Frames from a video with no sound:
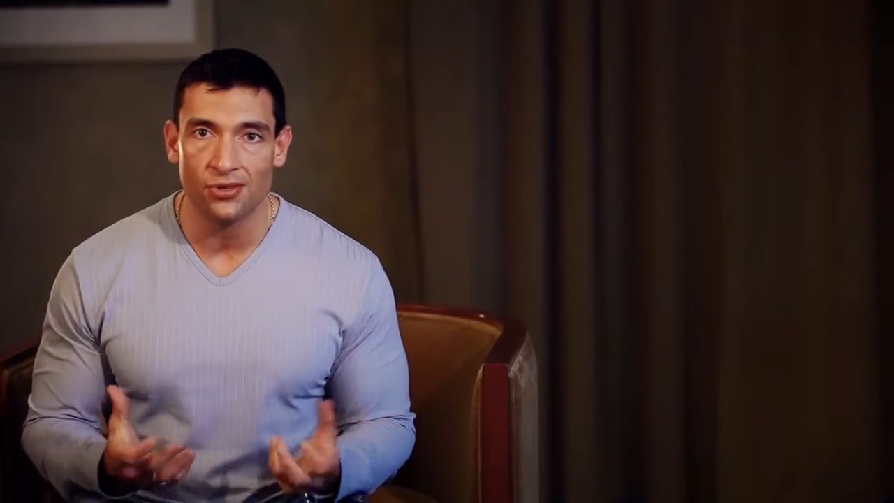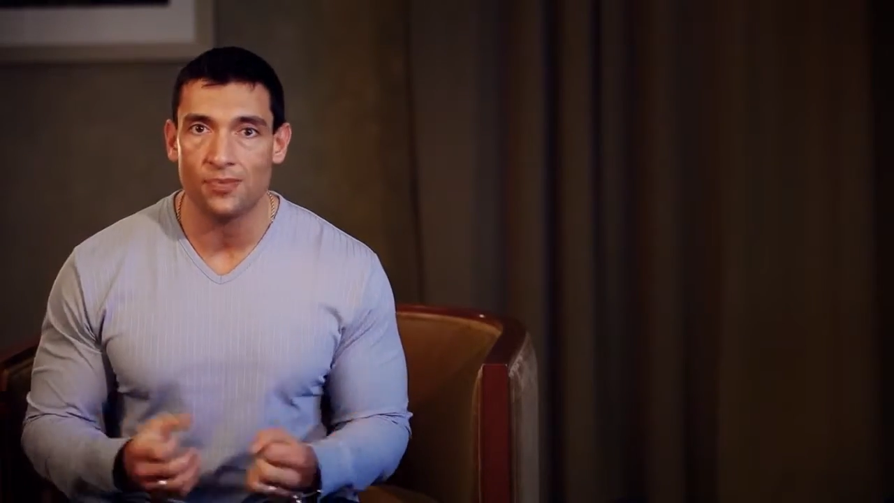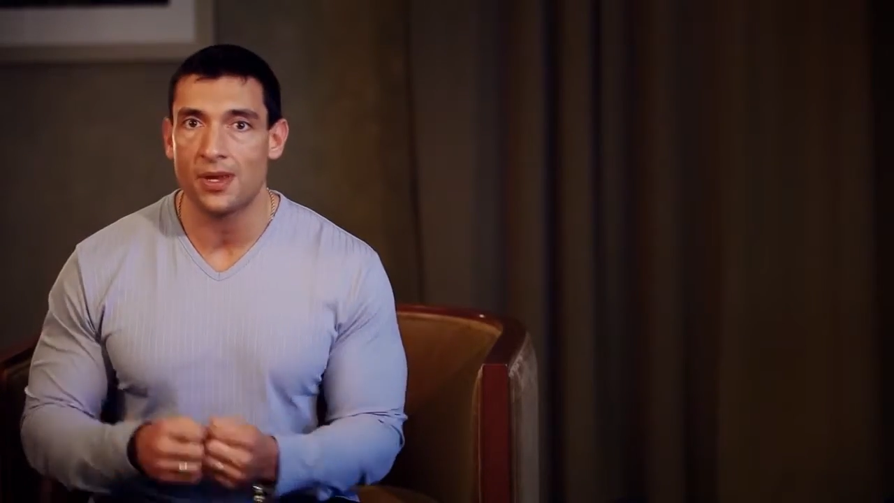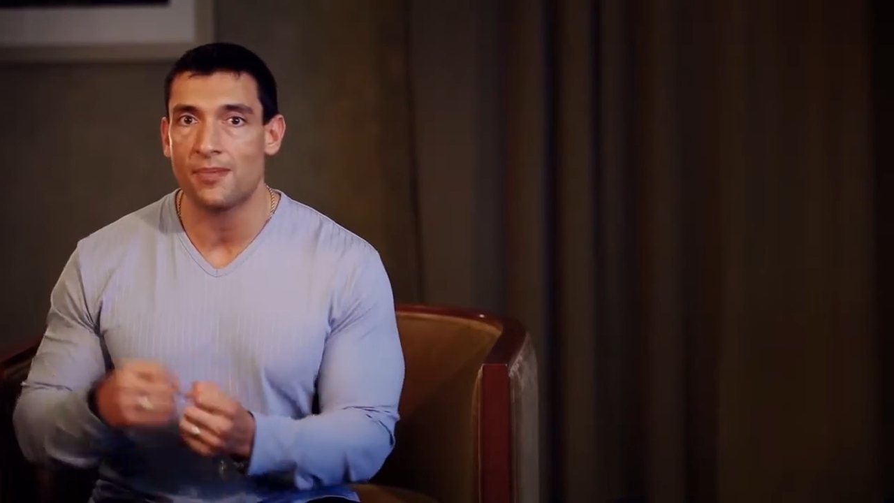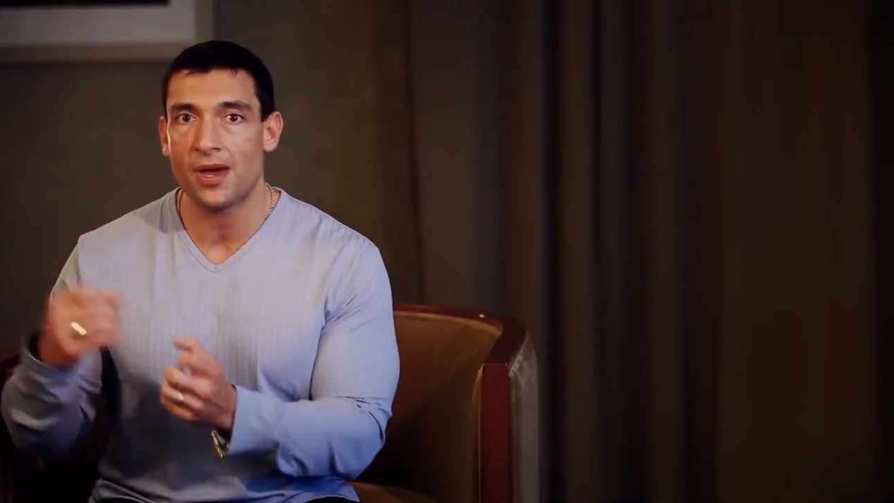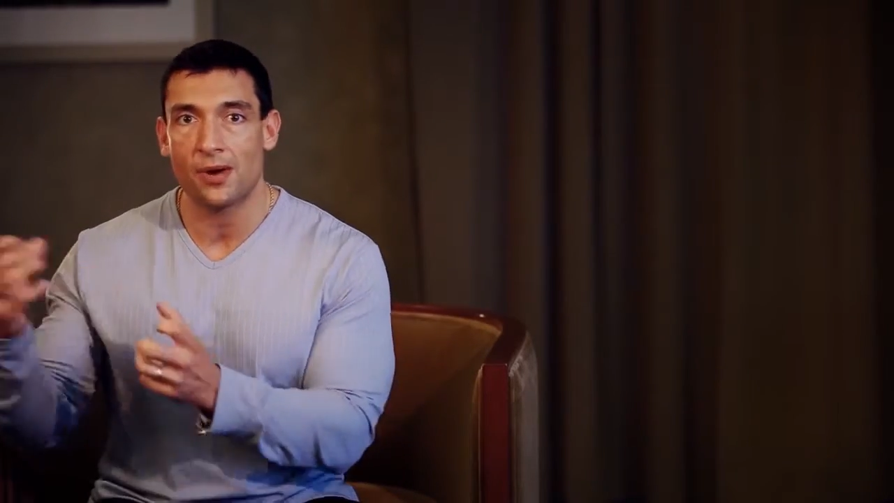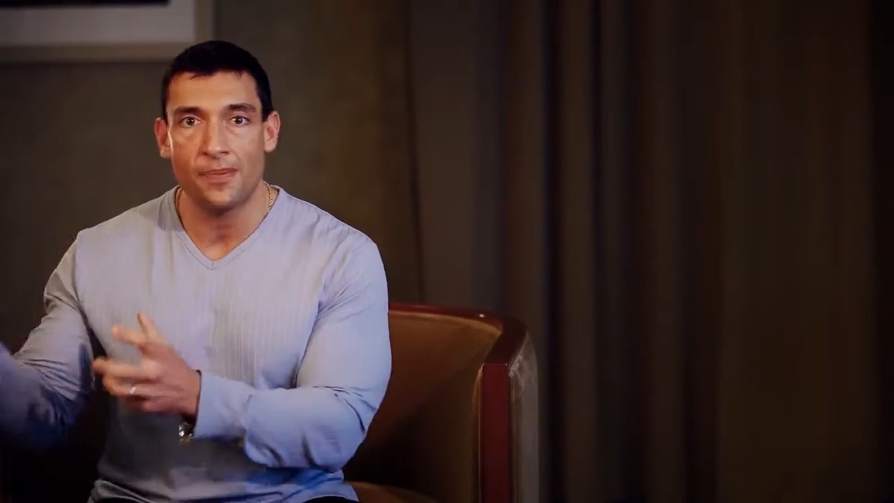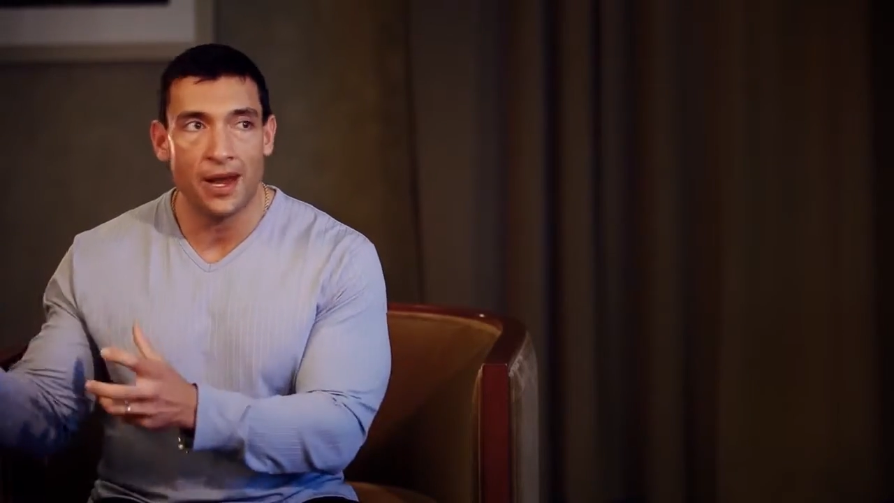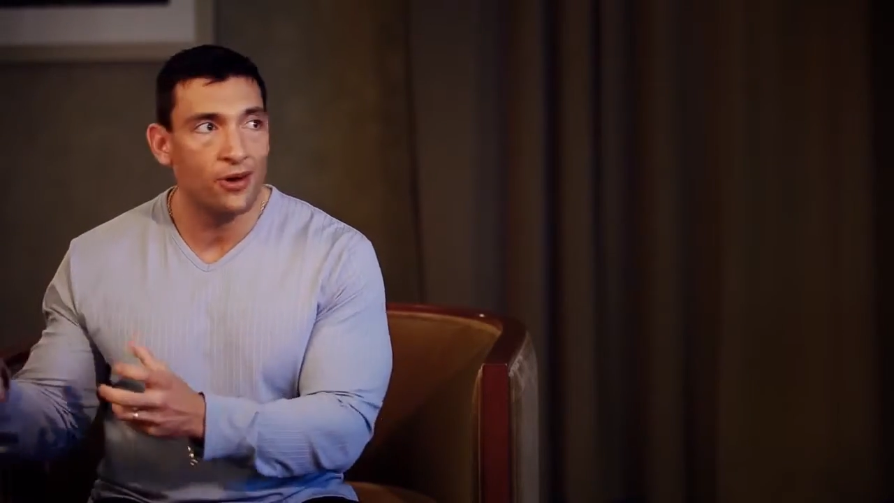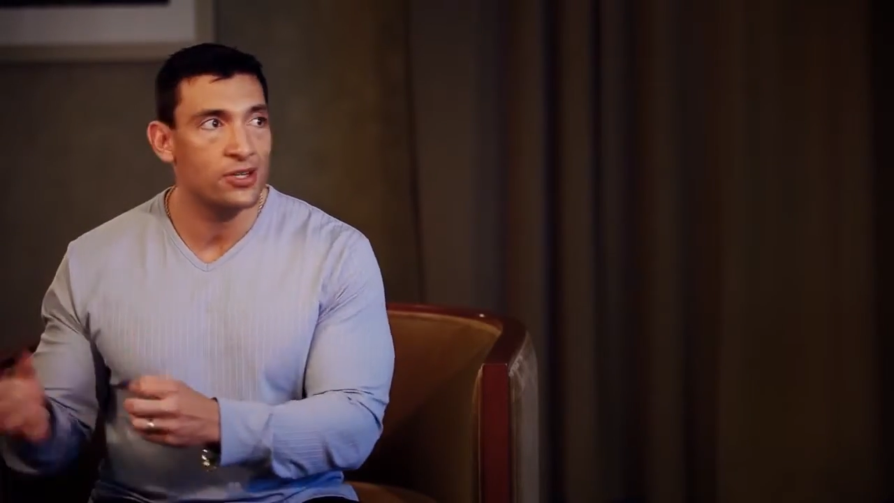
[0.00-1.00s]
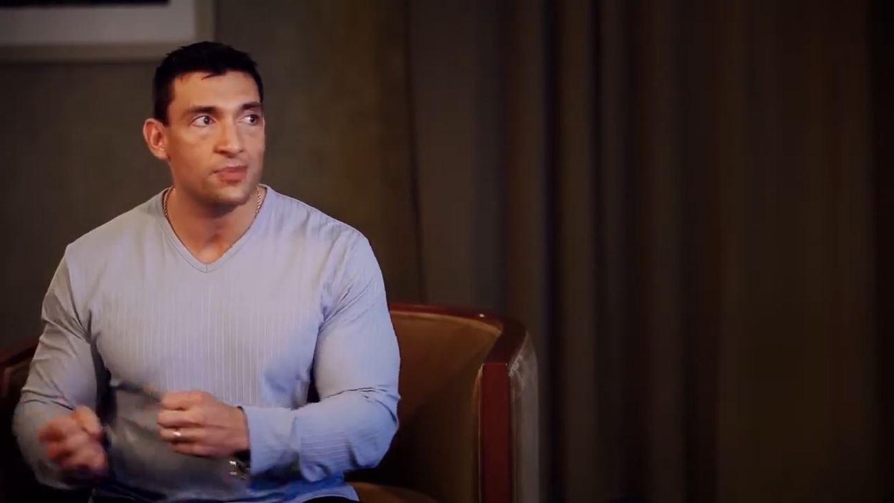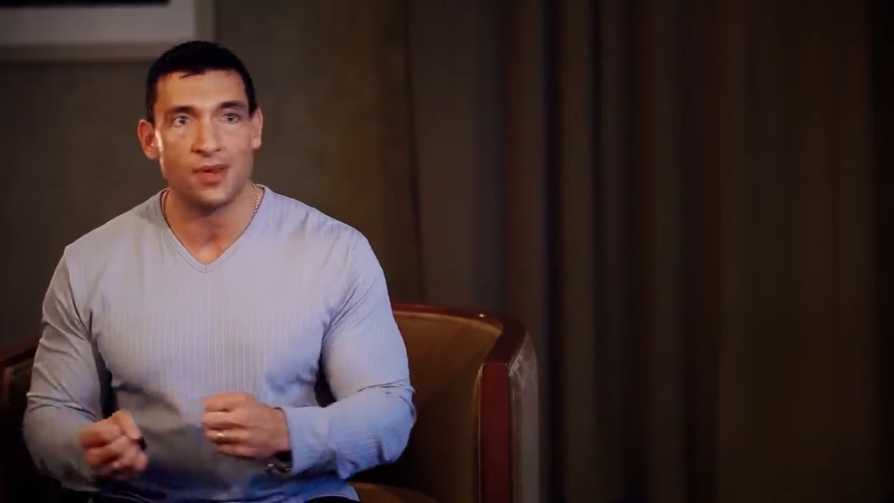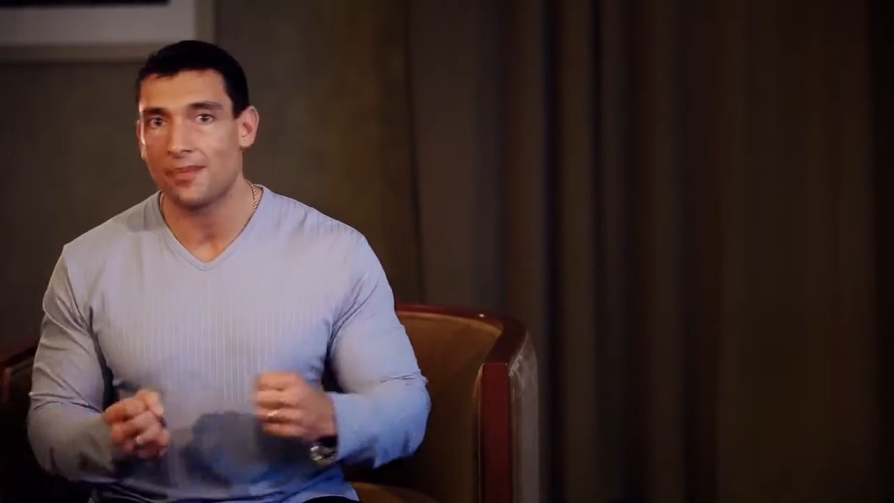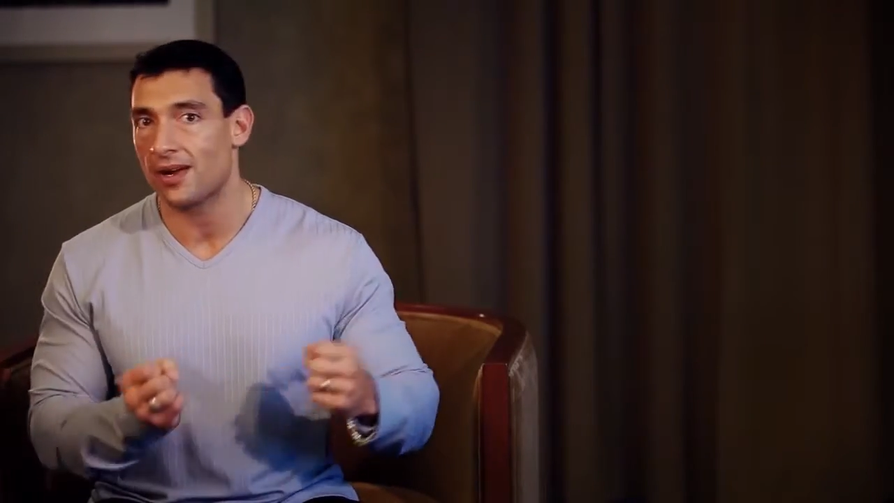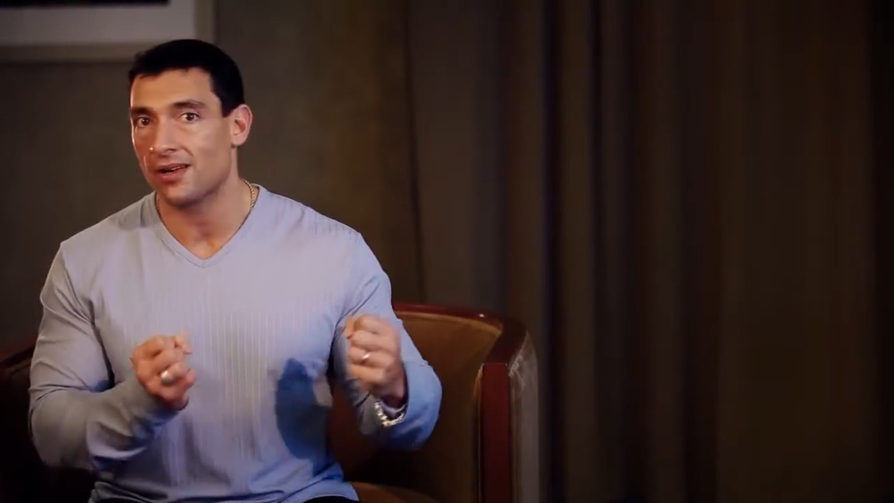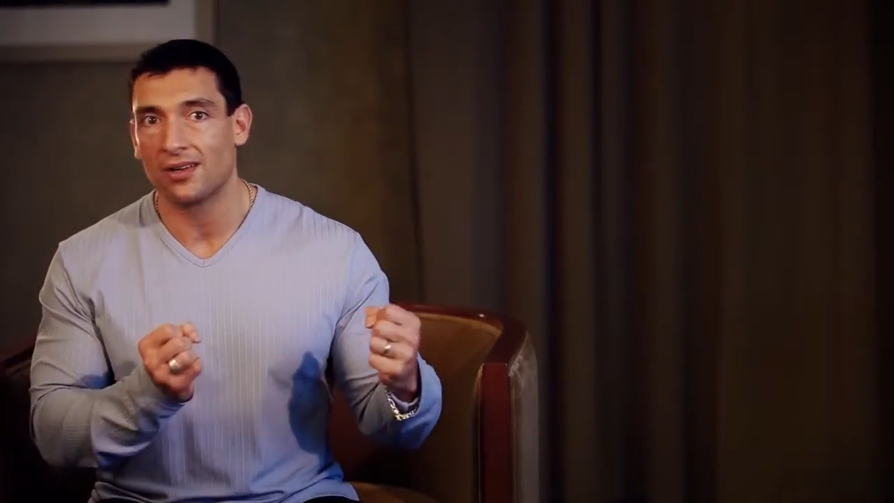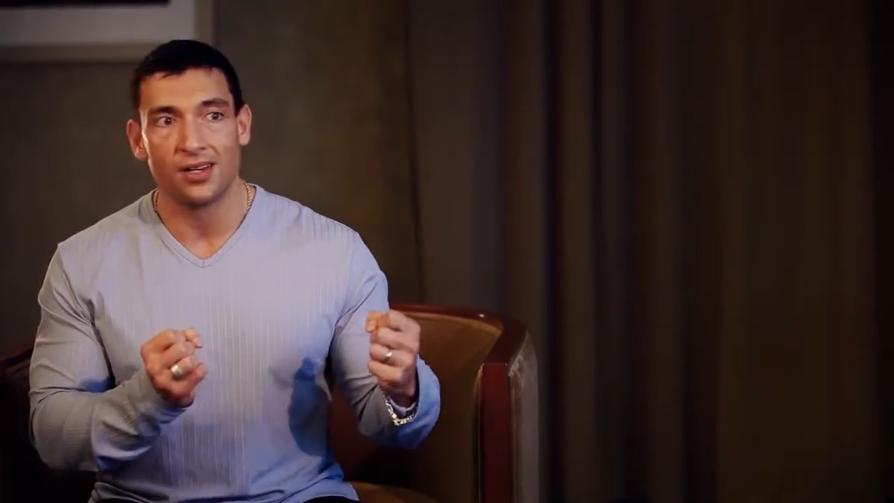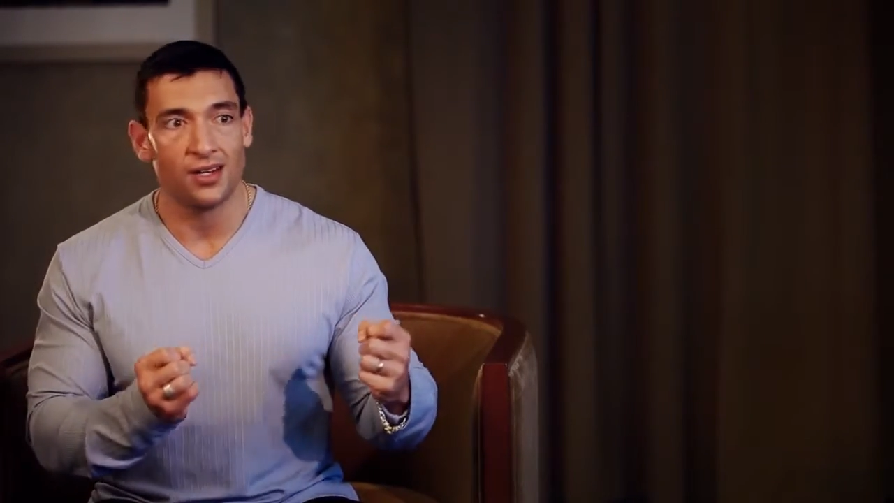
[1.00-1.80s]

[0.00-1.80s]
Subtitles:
to be a better parent, to be a better